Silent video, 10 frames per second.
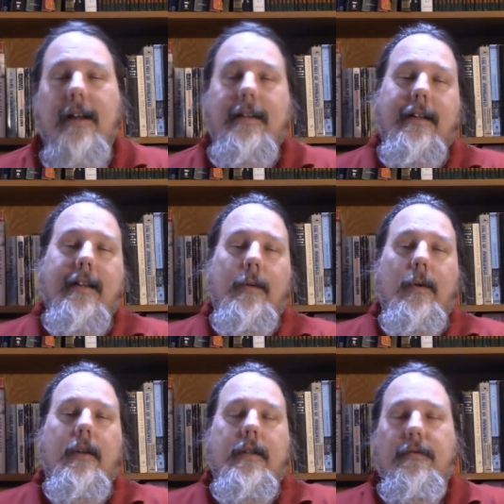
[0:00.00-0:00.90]
Now today we're
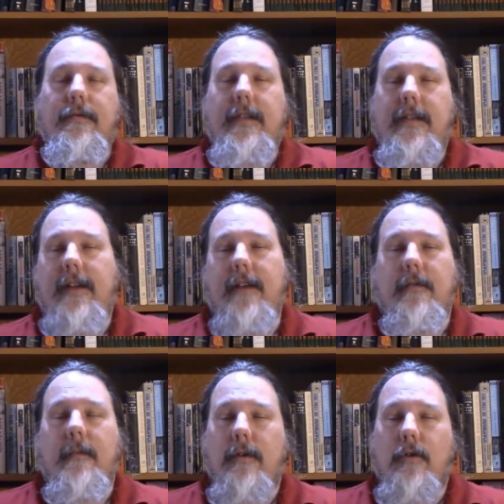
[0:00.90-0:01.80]
going to deviate
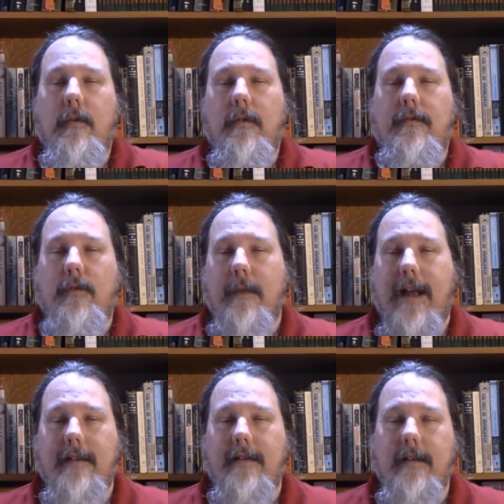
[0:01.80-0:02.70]
from our normal format.